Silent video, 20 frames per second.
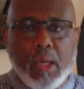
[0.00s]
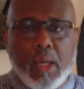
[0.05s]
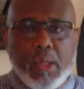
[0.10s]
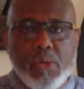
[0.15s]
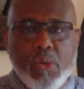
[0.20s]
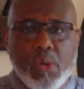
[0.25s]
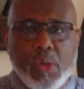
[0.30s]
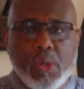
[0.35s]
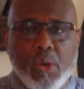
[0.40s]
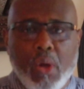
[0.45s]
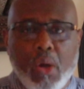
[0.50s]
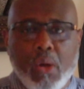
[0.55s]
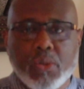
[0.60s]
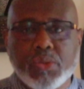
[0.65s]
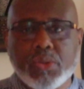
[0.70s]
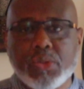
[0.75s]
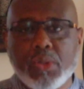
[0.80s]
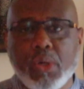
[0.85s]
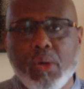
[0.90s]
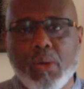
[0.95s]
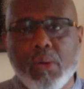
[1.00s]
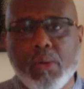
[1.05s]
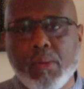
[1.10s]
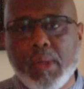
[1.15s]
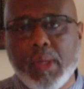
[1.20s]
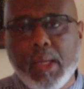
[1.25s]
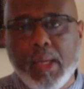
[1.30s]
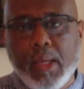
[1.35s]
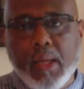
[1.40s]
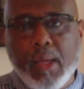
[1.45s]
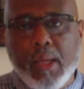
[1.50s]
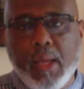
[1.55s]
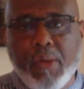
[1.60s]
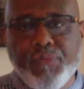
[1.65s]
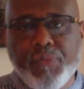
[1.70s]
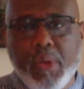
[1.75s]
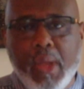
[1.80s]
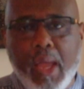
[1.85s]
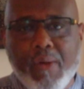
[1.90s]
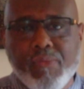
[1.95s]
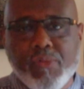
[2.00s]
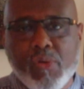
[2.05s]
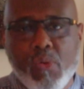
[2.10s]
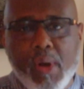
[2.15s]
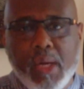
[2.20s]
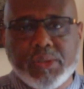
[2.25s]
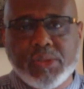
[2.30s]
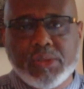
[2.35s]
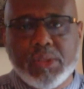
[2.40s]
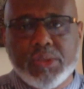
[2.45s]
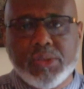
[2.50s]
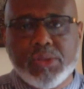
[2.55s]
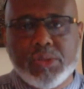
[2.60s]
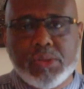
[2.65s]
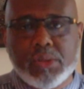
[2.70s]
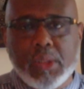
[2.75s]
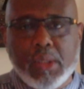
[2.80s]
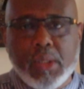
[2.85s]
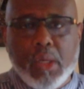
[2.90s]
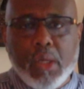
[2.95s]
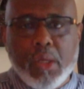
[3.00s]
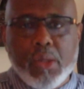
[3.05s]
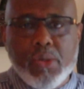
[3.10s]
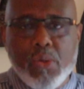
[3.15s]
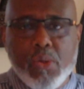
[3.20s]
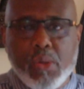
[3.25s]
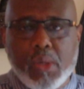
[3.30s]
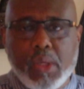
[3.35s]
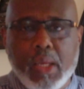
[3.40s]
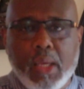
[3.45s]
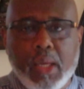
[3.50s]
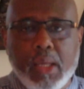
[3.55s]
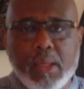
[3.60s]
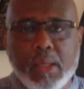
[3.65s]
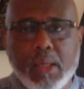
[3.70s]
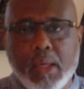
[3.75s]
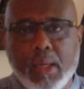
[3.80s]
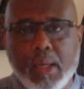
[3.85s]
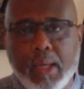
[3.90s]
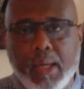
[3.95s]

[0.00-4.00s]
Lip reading: You can also, if you have questions, you can